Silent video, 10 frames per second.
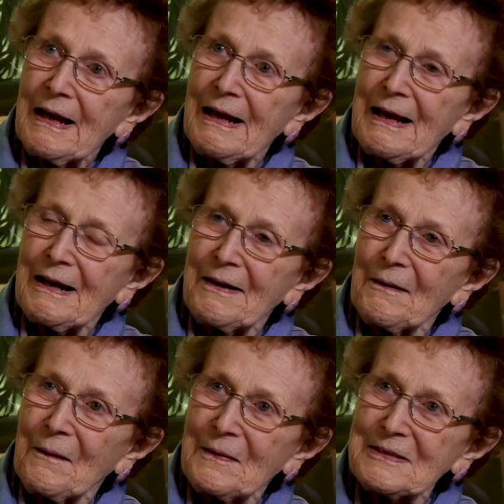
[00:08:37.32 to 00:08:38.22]
And
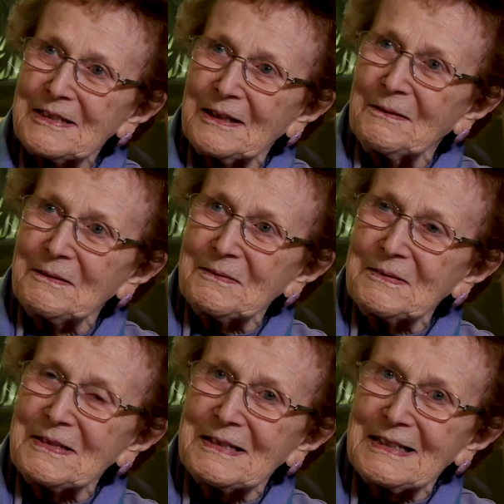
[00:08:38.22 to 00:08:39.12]
also,
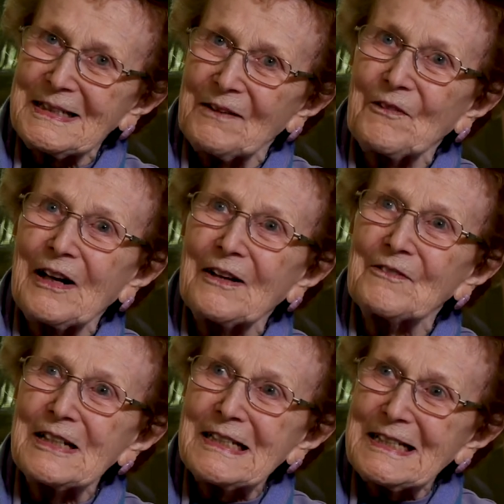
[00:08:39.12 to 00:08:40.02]
several of
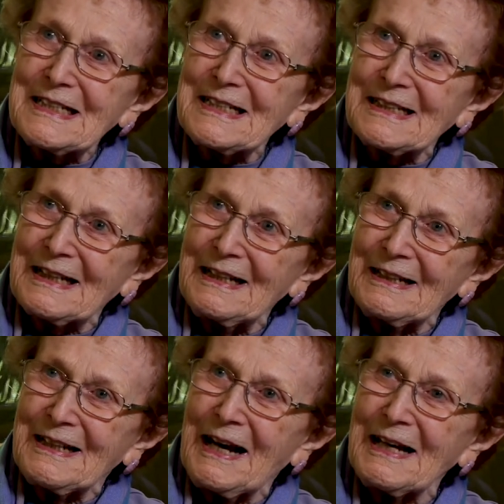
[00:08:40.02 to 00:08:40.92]
us
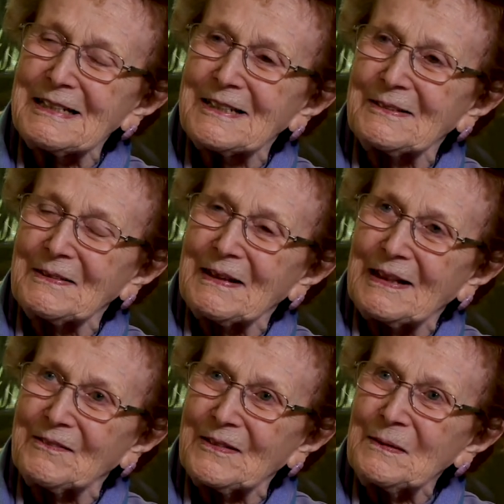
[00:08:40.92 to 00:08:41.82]
at the high school
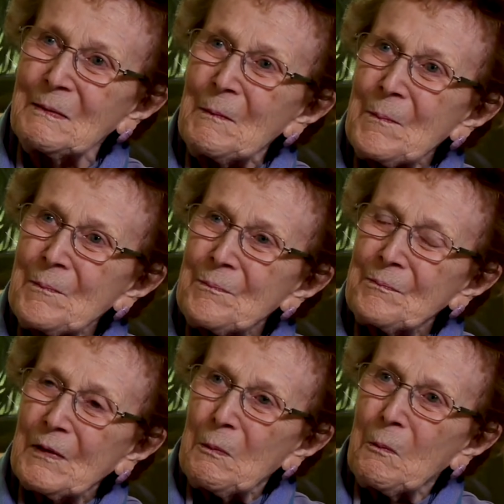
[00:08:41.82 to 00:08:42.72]
level
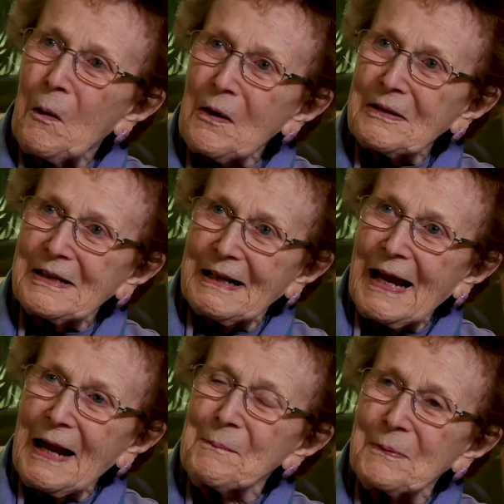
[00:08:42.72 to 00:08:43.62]
walked the
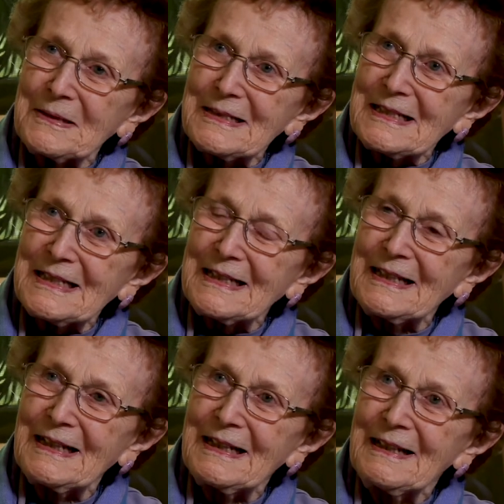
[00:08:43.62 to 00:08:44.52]
campus
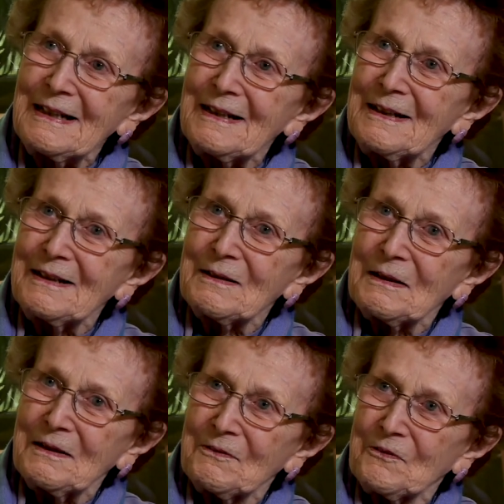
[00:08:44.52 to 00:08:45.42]

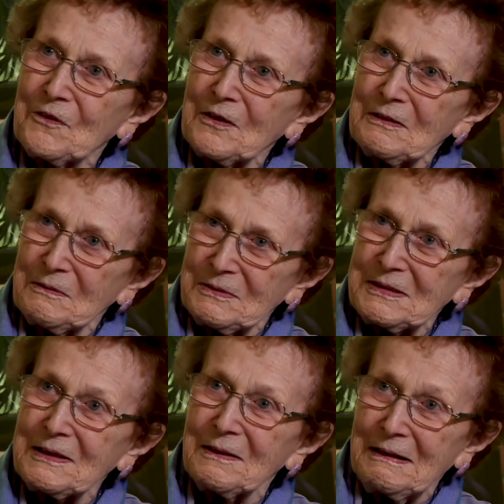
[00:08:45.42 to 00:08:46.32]
for
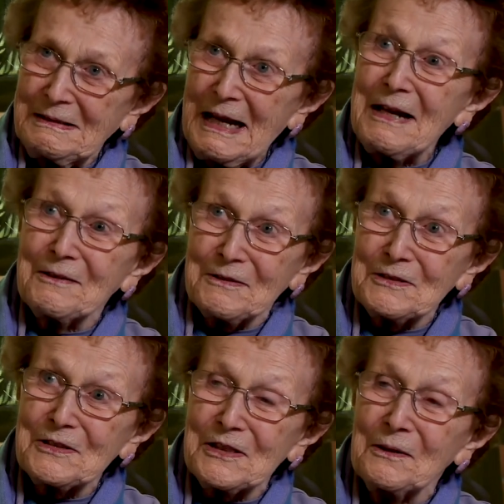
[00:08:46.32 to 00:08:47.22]
a day
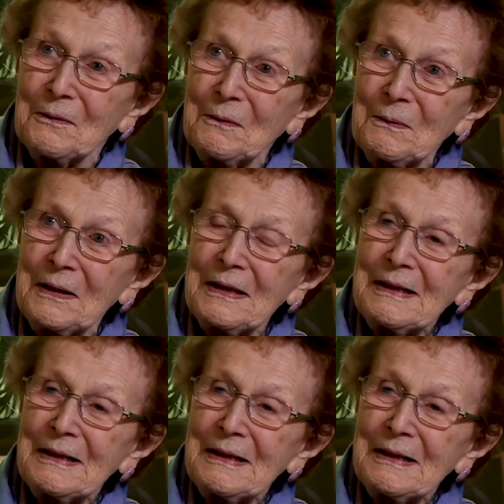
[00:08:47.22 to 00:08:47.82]
or so,